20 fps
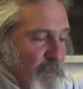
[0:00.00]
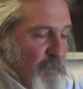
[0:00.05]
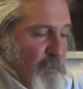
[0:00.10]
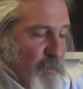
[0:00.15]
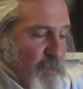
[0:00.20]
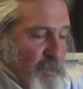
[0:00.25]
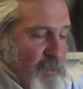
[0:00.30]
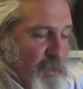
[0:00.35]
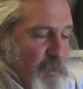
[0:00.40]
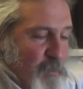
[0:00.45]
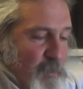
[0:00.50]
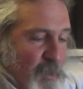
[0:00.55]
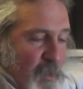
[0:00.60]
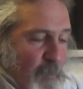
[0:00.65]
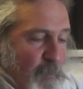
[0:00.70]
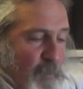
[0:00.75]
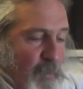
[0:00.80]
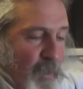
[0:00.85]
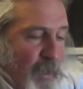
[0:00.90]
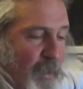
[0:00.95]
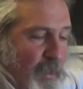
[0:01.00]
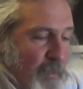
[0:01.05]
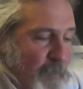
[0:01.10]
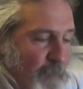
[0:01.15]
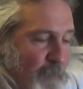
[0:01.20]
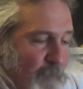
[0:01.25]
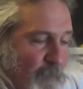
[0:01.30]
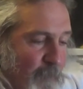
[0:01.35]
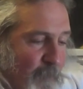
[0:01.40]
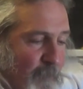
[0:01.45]
I thought you said it was a complaint.
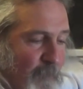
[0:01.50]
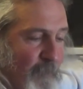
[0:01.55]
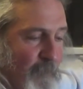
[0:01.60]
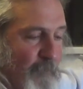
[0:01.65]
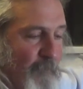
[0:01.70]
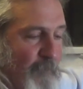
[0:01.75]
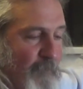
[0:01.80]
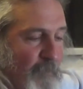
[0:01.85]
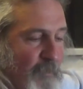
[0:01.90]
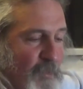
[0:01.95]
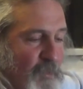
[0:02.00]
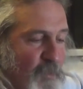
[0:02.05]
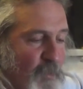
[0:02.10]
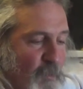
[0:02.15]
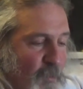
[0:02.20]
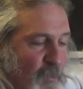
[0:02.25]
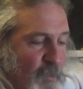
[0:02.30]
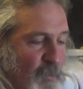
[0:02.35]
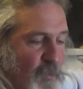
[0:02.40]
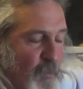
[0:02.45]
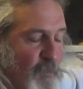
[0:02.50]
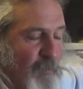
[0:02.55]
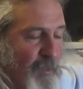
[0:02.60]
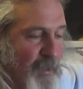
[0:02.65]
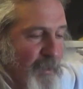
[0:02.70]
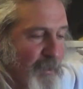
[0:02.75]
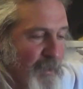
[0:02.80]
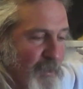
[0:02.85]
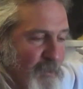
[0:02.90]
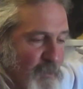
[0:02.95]
So you do
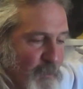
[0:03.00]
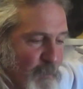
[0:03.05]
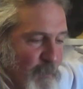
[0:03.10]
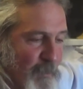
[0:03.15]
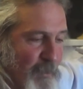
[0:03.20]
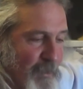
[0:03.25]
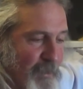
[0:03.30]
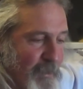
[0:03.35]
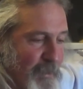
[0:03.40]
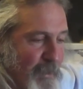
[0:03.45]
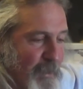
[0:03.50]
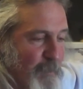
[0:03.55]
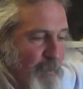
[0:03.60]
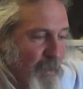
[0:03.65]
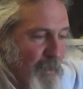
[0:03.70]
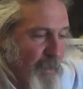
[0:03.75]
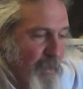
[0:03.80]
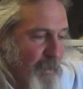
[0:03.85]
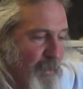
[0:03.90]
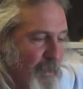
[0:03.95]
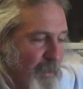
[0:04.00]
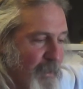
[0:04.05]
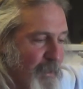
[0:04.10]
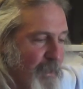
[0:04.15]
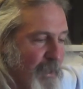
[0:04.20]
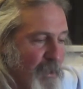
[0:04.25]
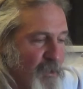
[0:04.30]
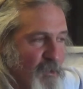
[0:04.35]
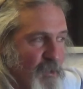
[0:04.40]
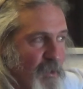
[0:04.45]
recognize the word claim. Huh, I
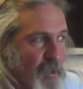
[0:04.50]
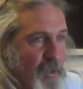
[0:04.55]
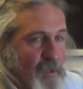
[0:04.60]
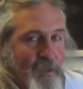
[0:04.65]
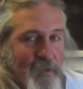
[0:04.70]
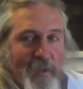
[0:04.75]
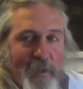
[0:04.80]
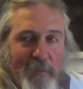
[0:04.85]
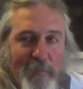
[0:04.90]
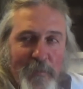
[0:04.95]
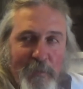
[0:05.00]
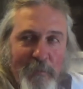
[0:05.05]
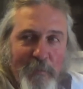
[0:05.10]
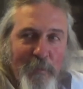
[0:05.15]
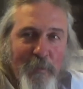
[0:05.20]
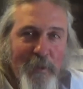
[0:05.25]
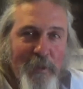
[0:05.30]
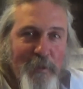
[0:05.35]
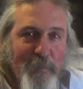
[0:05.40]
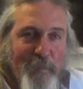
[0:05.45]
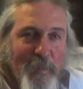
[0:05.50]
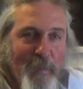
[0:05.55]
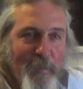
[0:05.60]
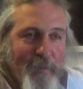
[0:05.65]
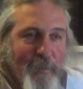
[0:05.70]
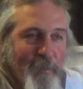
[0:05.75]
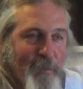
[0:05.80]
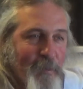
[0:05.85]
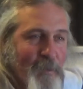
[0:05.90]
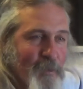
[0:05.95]
got you. And you said in front of all these people,
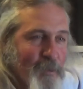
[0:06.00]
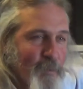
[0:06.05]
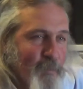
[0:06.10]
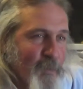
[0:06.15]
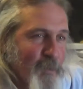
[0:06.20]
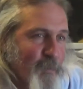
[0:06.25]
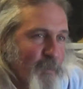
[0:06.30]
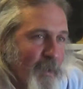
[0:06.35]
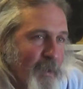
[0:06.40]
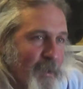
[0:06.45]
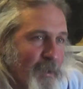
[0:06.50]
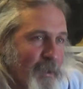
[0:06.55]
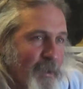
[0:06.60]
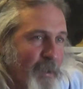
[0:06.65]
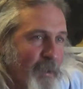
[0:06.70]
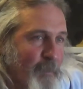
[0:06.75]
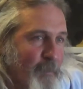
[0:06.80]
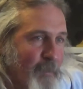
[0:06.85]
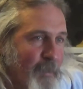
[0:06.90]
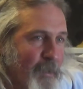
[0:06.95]
you're going to dismiss my claim.